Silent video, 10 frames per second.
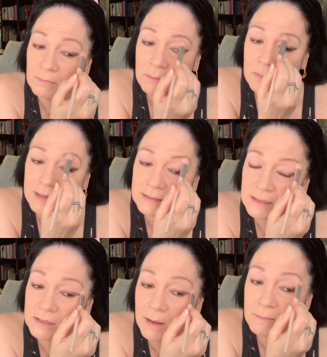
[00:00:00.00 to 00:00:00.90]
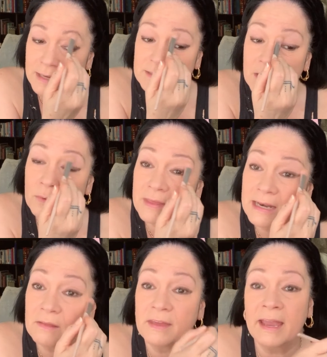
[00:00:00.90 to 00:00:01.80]
Maybe because it's not mixing with
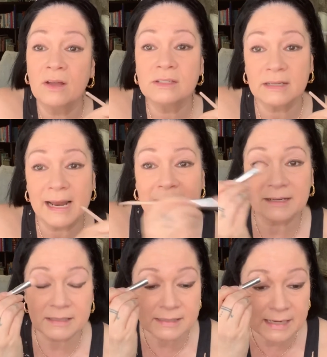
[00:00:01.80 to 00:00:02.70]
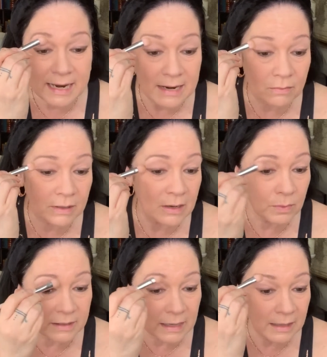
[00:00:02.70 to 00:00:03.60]
anything else and I get to see, you know,
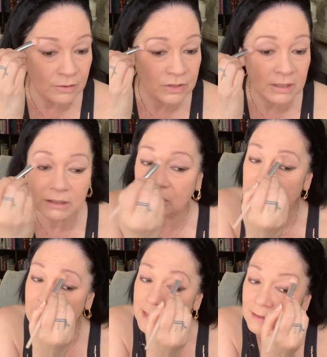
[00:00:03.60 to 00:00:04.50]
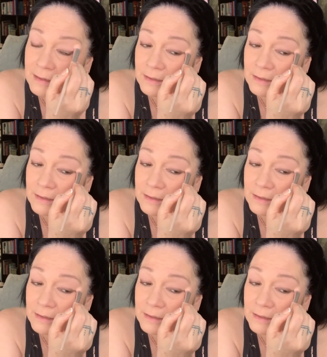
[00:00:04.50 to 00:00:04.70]
what the color's gonna look like.